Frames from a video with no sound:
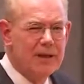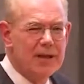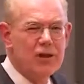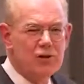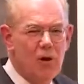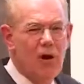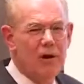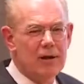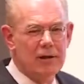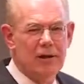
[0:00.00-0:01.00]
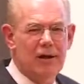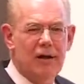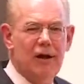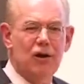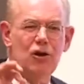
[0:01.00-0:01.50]
they talk
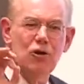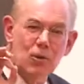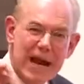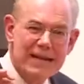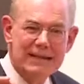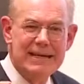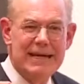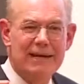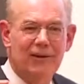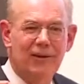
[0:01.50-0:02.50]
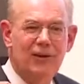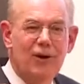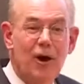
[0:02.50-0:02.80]
a great deal